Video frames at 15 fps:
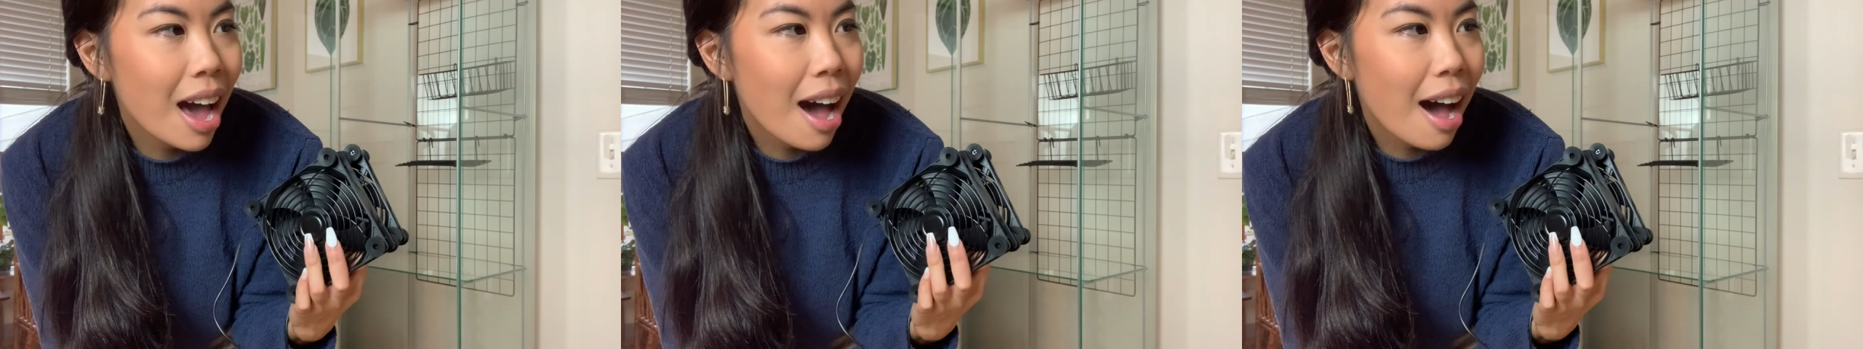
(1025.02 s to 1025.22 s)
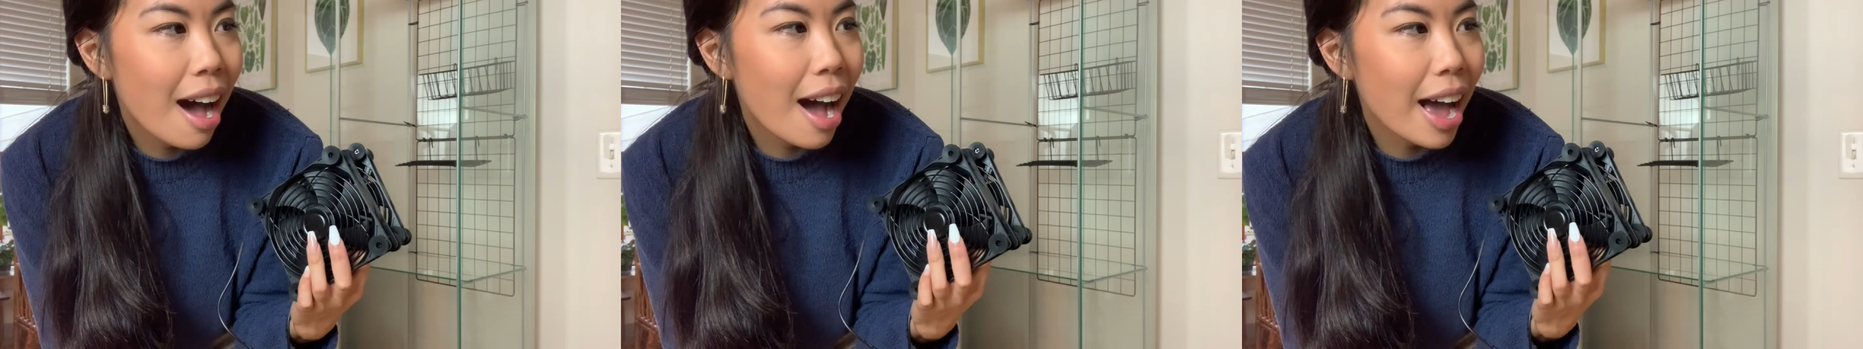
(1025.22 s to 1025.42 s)

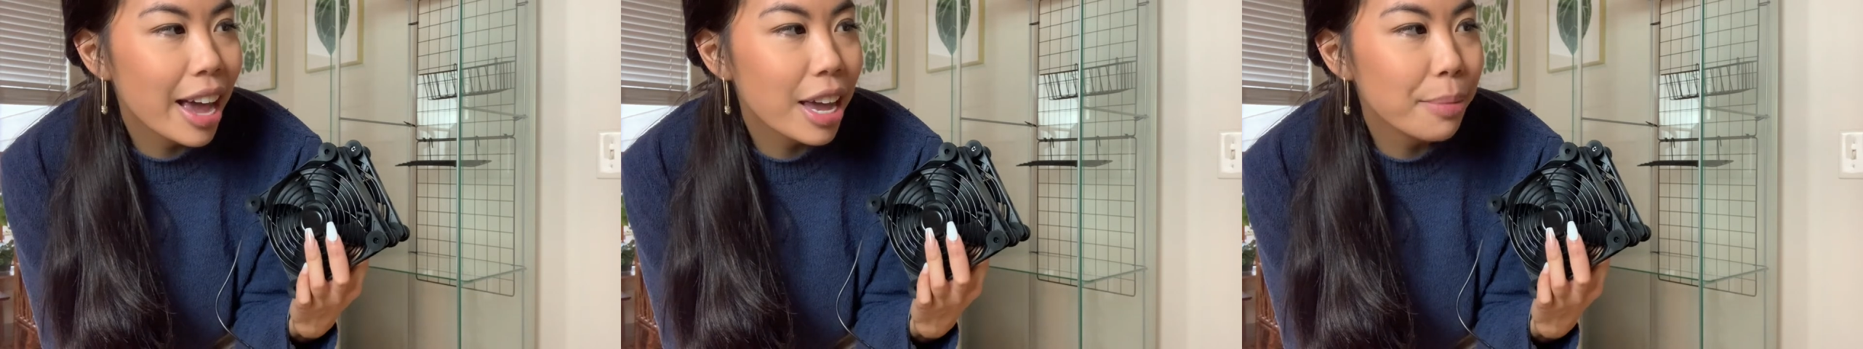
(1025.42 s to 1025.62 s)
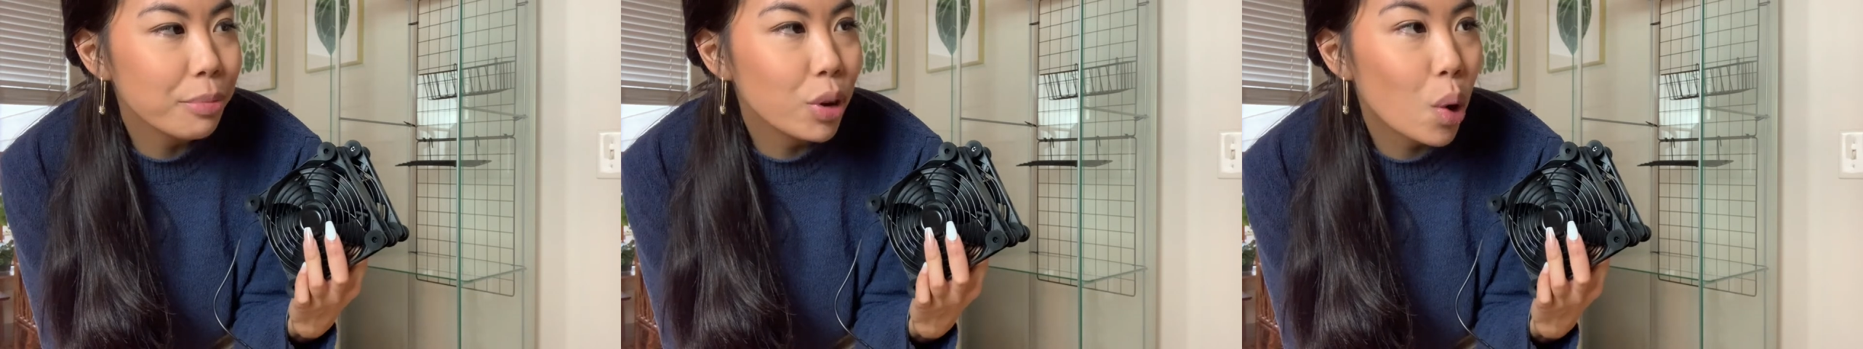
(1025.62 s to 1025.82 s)
I
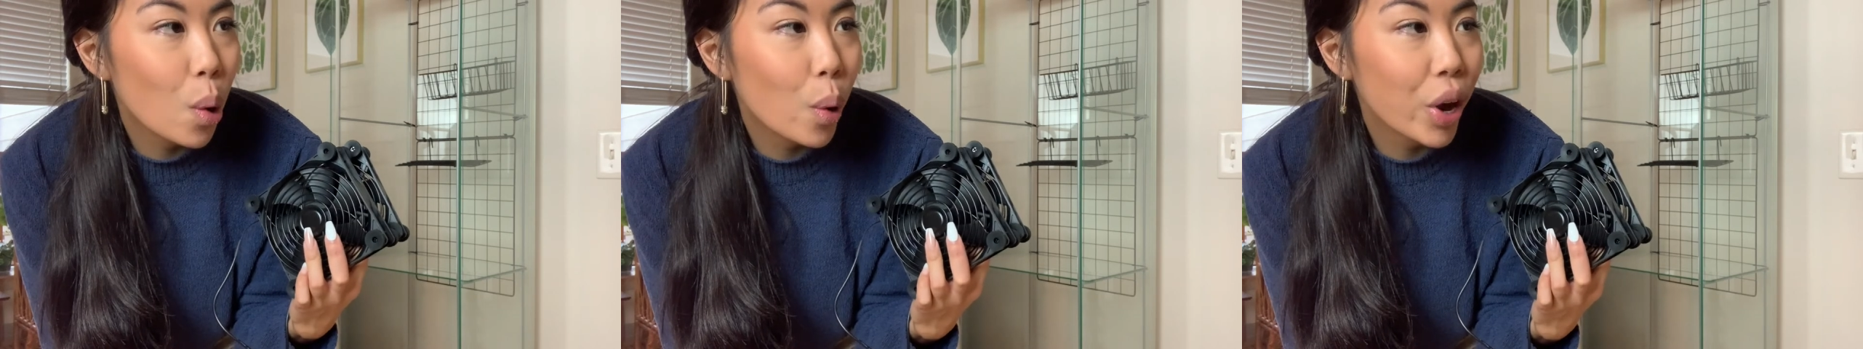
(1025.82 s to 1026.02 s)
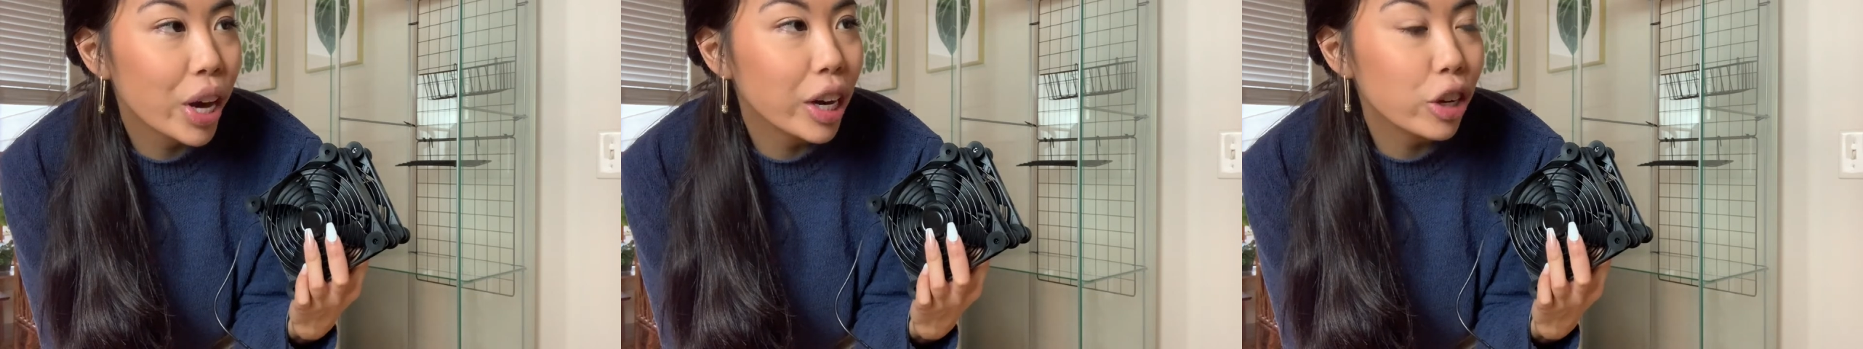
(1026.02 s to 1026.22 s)
am
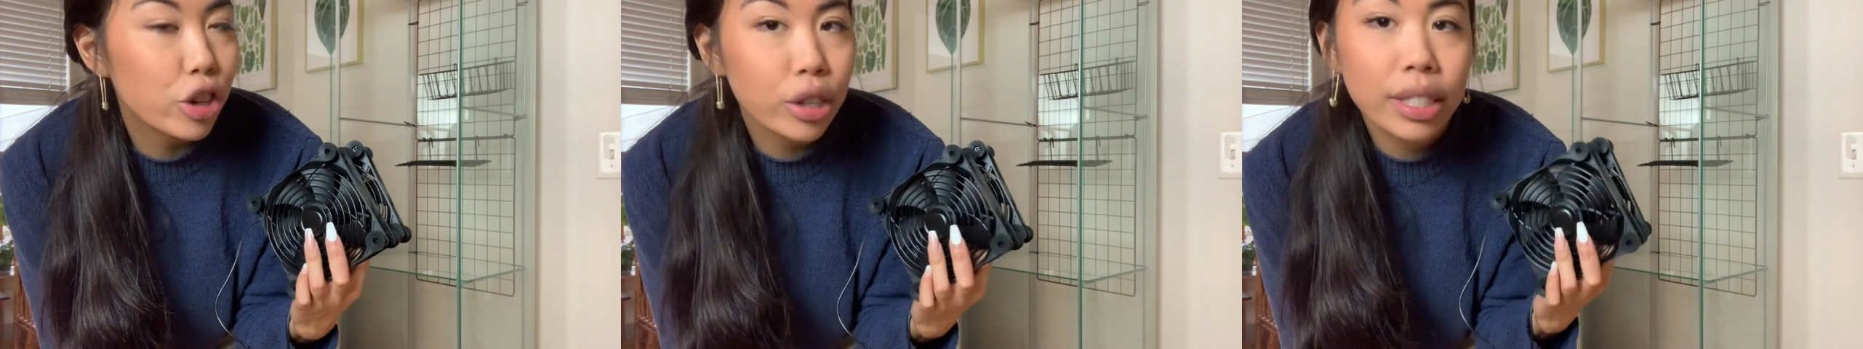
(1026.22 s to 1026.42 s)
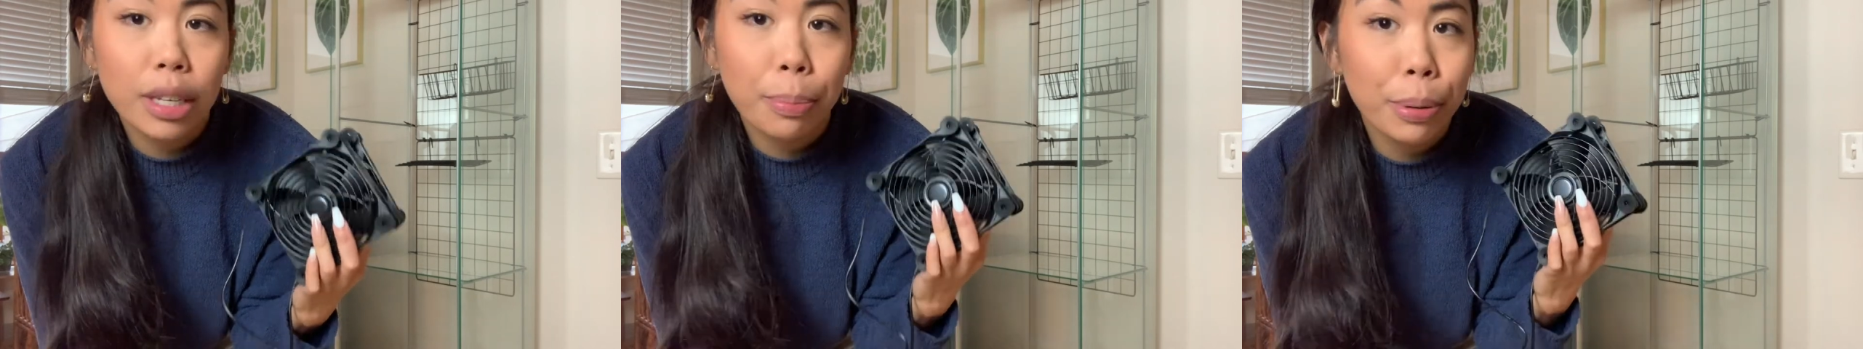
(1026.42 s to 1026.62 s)
going
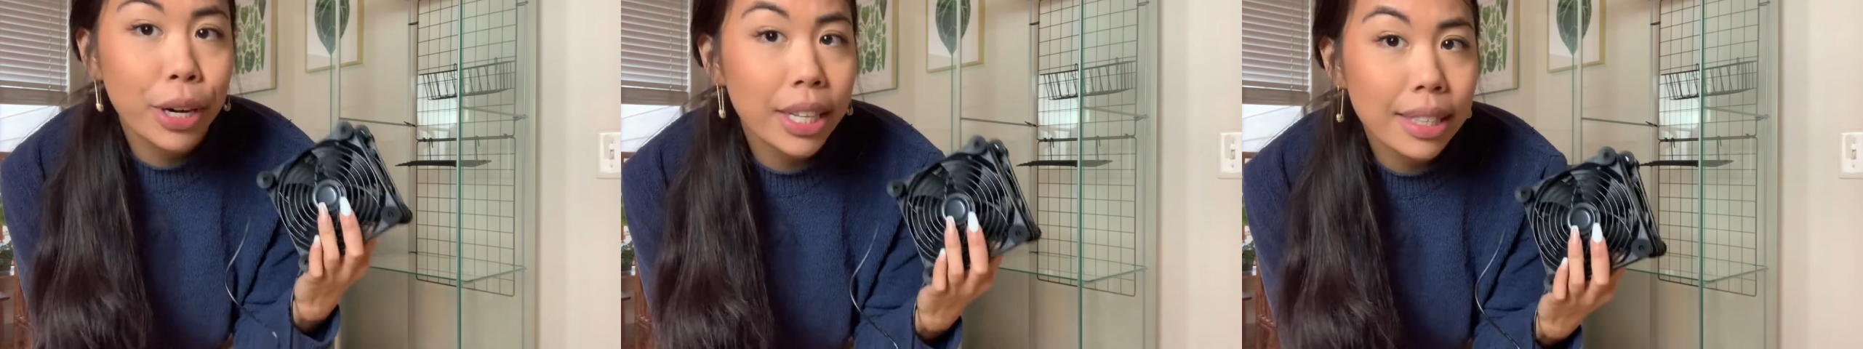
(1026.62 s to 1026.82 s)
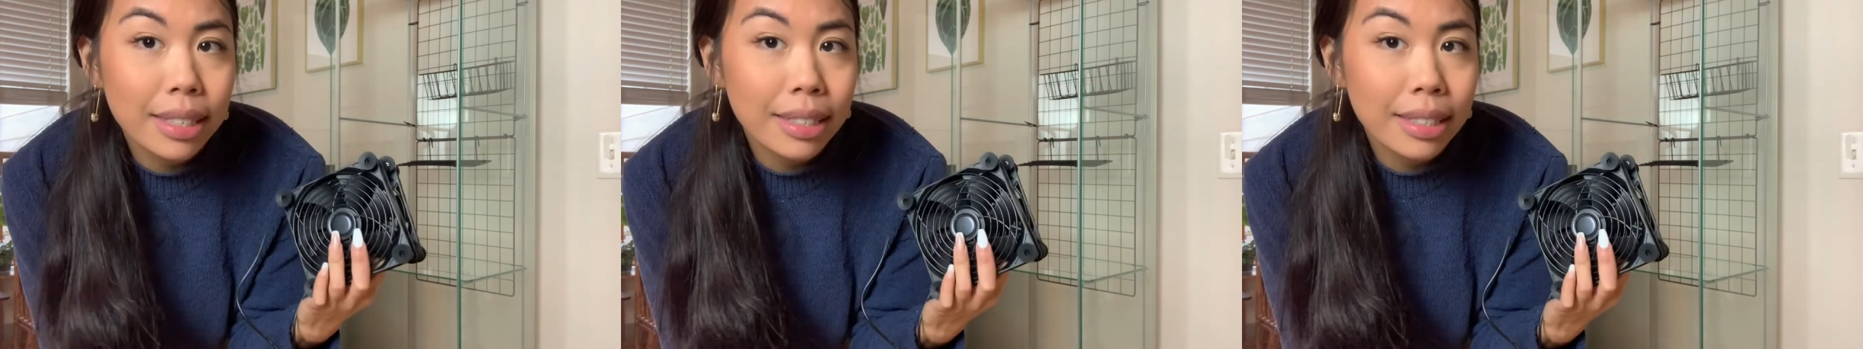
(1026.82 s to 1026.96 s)
just to put